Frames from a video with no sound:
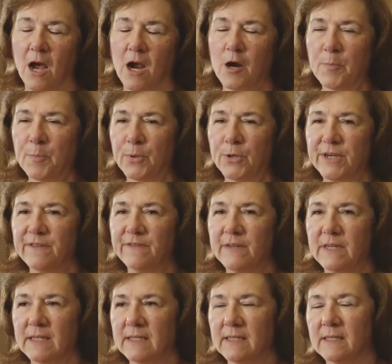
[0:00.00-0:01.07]
Our
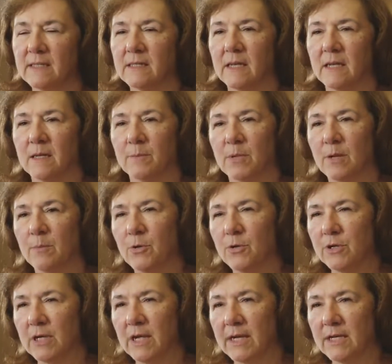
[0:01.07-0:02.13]
previous um,
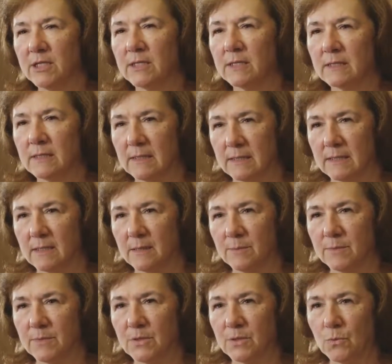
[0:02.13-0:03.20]
communication
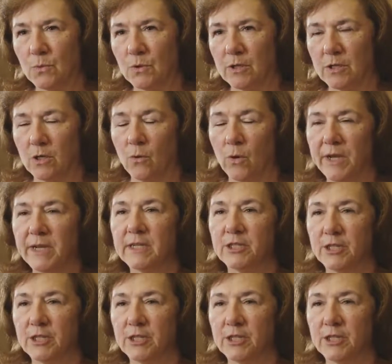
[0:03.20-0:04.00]
systems were quite a